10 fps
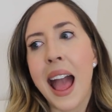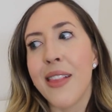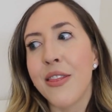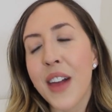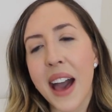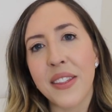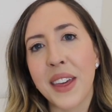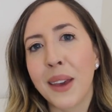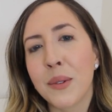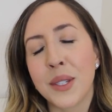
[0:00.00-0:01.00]
and that
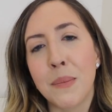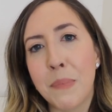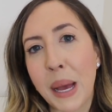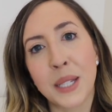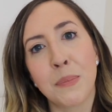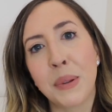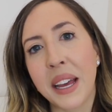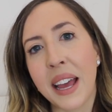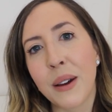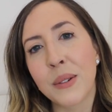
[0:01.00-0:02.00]
thing was the best
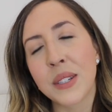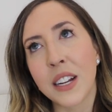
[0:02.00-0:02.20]
playhouse.